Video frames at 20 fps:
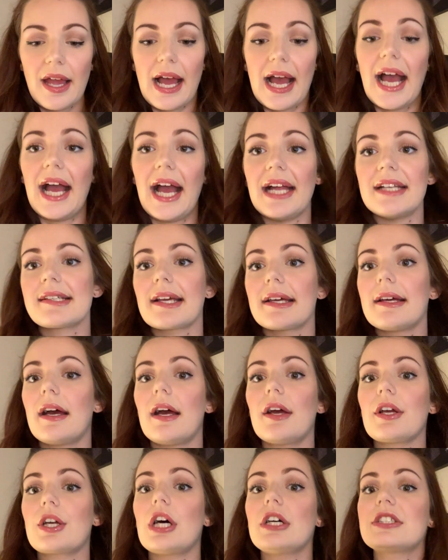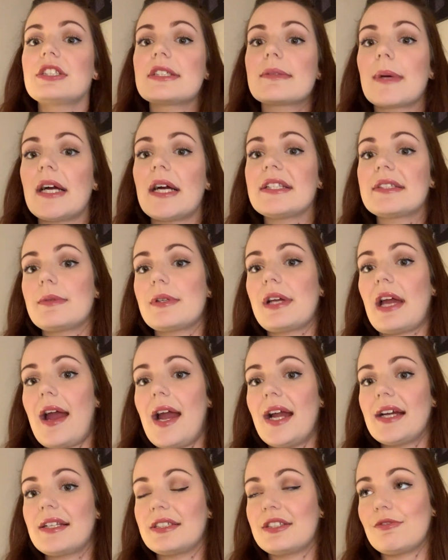And customizable
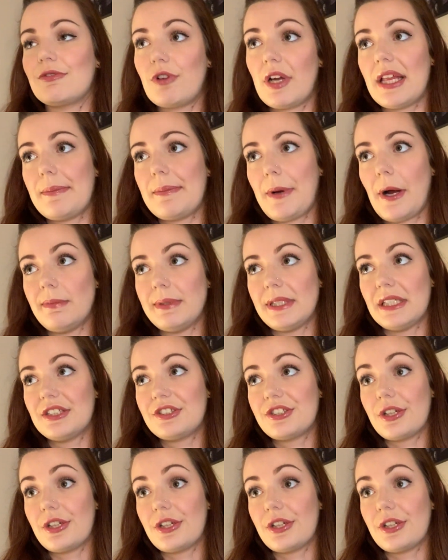characters are really popular,